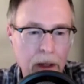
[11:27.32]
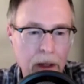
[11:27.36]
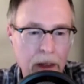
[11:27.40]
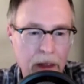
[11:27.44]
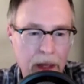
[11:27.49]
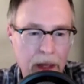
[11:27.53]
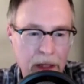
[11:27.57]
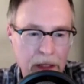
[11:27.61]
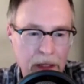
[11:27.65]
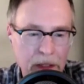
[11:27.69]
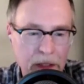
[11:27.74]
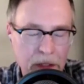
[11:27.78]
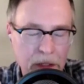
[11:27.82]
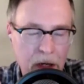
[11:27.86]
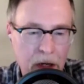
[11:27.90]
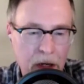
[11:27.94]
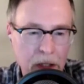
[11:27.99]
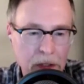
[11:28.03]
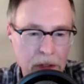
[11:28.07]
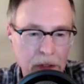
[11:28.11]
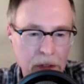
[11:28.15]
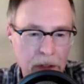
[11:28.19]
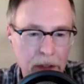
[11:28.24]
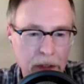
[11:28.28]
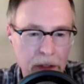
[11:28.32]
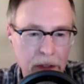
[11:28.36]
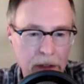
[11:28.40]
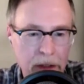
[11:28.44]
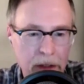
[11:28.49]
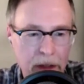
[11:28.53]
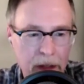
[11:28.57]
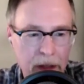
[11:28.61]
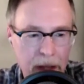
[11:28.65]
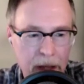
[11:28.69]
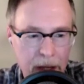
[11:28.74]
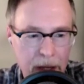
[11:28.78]
that is contrary to
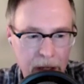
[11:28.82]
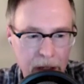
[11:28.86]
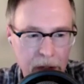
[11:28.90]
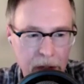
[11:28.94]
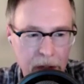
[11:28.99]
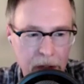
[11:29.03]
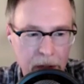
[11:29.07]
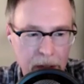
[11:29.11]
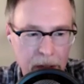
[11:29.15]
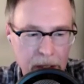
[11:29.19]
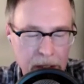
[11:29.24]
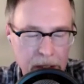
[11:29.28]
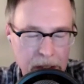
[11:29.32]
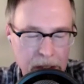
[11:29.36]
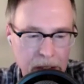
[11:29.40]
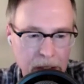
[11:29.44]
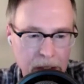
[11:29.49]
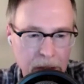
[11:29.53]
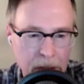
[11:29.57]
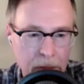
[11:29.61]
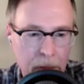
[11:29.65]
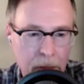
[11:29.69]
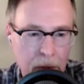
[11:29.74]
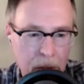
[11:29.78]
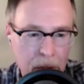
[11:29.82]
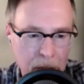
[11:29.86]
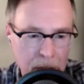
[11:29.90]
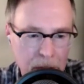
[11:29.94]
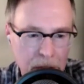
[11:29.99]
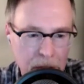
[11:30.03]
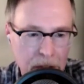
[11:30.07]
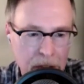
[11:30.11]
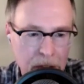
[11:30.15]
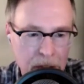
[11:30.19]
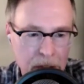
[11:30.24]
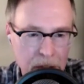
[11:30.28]
that creates these
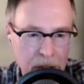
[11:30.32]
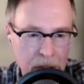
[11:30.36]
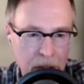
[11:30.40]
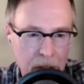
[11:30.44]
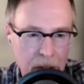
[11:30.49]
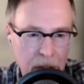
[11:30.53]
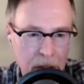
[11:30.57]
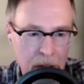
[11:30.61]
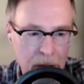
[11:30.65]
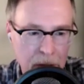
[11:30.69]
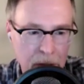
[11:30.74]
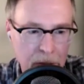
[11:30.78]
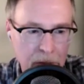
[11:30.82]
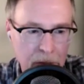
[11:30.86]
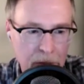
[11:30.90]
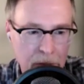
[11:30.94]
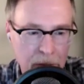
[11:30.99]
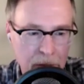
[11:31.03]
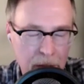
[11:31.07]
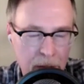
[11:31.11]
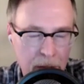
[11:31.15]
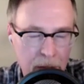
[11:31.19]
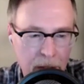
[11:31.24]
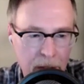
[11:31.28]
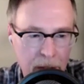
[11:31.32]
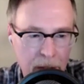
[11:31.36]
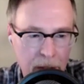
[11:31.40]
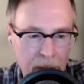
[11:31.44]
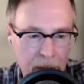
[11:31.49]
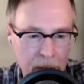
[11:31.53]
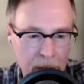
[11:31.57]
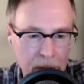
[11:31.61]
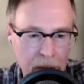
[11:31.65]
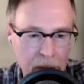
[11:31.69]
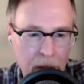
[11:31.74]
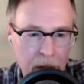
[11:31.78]
bondages of uh,
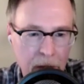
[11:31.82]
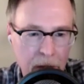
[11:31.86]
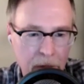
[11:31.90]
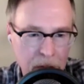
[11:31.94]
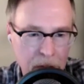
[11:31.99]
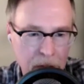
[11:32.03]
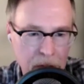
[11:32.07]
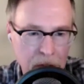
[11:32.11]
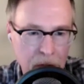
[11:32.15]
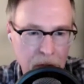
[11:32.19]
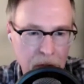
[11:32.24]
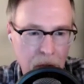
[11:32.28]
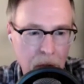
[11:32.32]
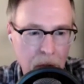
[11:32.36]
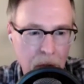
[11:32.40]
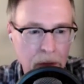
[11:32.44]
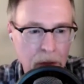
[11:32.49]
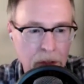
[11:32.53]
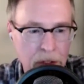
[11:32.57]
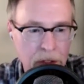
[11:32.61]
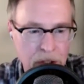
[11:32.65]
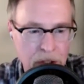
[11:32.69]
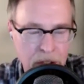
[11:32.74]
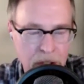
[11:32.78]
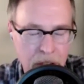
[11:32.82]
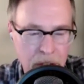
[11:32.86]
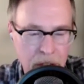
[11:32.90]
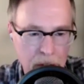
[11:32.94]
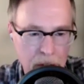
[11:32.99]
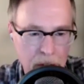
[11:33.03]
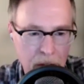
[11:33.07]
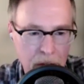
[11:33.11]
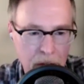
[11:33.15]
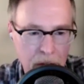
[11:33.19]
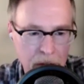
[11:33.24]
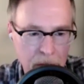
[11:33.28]
of the soul to shut it
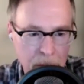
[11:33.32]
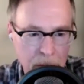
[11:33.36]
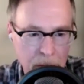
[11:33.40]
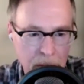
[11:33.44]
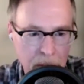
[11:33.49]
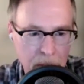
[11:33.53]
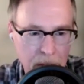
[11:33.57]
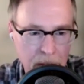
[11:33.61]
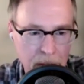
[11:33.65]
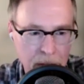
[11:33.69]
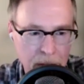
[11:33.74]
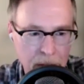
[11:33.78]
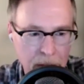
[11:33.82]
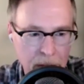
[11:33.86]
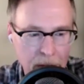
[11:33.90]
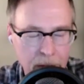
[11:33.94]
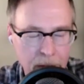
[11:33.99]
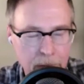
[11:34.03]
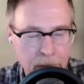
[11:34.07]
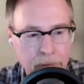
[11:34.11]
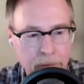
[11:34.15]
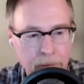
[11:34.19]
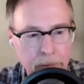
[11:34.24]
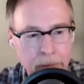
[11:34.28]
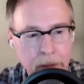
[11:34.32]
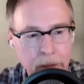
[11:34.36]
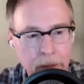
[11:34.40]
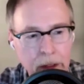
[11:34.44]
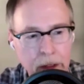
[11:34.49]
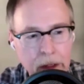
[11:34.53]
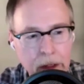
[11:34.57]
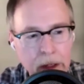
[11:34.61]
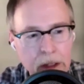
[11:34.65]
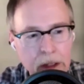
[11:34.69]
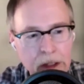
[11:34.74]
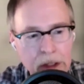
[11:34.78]
off from the light.
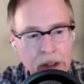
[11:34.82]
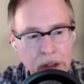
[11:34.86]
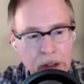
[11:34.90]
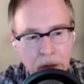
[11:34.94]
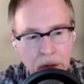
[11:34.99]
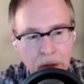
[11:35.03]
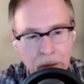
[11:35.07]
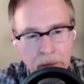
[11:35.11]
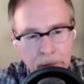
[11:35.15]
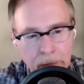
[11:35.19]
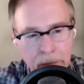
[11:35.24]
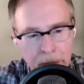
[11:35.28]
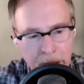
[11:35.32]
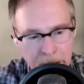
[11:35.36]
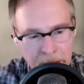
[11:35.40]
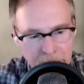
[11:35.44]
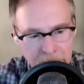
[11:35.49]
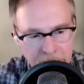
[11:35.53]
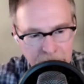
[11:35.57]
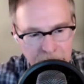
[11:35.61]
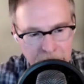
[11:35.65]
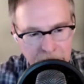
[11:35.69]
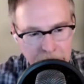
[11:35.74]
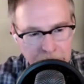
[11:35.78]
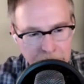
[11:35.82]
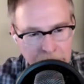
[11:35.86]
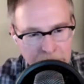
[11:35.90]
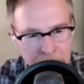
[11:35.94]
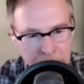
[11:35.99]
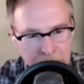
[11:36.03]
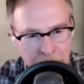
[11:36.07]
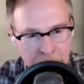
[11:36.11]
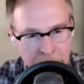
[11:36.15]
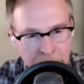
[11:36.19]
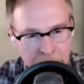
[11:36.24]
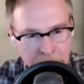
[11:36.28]
So I develop these
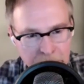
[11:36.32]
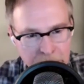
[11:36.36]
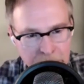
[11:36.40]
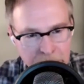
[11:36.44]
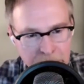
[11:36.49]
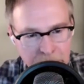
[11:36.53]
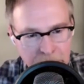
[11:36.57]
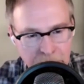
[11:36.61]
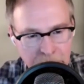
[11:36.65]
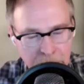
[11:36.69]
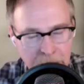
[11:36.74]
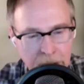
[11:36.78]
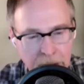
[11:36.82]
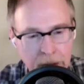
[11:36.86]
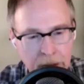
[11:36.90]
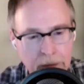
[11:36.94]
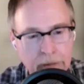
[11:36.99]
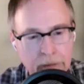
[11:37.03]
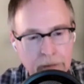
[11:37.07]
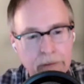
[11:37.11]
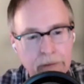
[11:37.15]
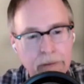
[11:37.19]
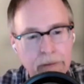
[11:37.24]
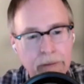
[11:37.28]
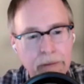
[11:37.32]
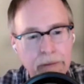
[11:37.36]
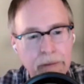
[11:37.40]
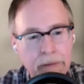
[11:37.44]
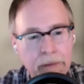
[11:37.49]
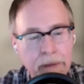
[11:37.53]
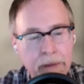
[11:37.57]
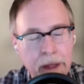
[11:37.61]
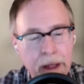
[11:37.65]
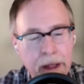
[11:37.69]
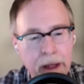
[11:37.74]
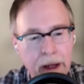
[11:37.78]
patterns of thinking,
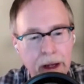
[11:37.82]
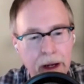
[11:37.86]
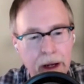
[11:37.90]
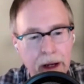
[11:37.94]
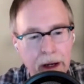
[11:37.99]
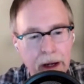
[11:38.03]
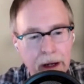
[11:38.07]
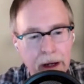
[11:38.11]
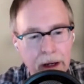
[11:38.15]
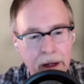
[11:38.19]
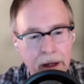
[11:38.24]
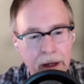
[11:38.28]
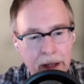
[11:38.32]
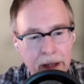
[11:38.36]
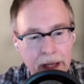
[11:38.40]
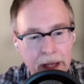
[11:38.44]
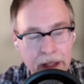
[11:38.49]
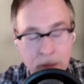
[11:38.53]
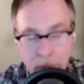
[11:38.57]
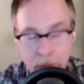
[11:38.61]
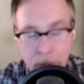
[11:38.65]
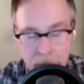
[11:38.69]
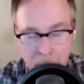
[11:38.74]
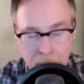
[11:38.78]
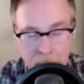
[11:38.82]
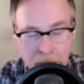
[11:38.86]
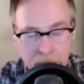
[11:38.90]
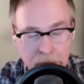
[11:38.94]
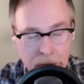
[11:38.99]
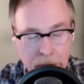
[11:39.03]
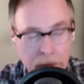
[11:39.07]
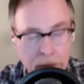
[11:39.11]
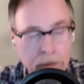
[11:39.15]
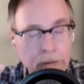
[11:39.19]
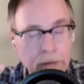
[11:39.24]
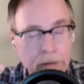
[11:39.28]
uh, as we all
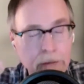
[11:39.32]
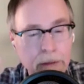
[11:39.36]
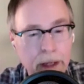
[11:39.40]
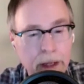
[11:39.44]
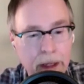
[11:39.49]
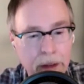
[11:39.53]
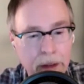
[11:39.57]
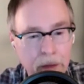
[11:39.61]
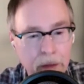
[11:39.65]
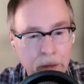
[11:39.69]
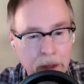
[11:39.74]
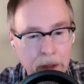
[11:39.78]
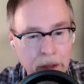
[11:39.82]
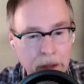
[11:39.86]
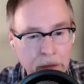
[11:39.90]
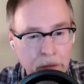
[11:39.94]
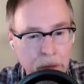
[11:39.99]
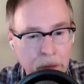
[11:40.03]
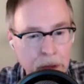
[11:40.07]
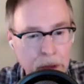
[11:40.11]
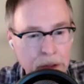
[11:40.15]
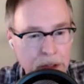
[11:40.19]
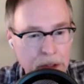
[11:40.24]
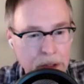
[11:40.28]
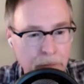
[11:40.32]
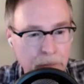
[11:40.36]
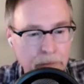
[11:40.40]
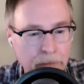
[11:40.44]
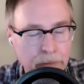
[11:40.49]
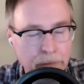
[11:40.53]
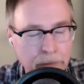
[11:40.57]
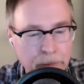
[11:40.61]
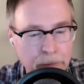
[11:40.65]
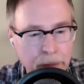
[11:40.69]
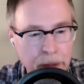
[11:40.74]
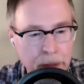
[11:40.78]
do, and reinforce them.
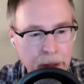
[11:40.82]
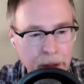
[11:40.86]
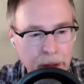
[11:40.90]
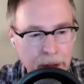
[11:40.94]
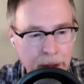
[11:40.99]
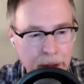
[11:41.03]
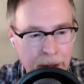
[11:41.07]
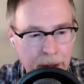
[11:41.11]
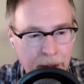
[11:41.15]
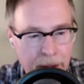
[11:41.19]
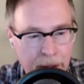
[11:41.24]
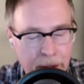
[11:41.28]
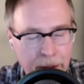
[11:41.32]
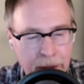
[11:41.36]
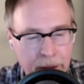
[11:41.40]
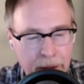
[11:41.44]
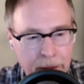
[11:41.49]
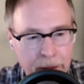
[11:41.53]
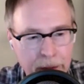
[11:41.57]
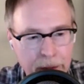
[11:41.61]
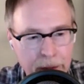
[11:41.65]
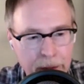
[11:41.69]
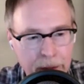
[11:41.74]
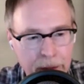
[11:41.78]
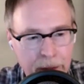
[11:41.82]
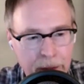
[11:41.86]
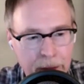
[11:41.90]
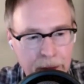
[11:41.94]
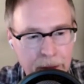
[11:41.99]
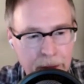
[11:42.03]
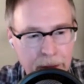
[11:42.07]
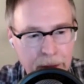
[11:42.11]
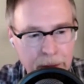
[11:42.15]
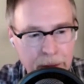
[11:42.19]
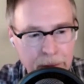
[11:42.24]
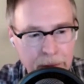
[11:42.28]
Mm-hmm. And
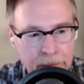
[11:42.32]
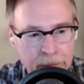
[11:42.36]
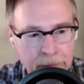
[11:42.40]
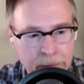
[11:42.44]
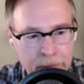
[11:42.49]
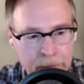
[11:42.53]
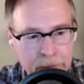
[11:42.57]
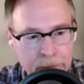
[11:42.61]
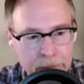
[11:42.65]
uh,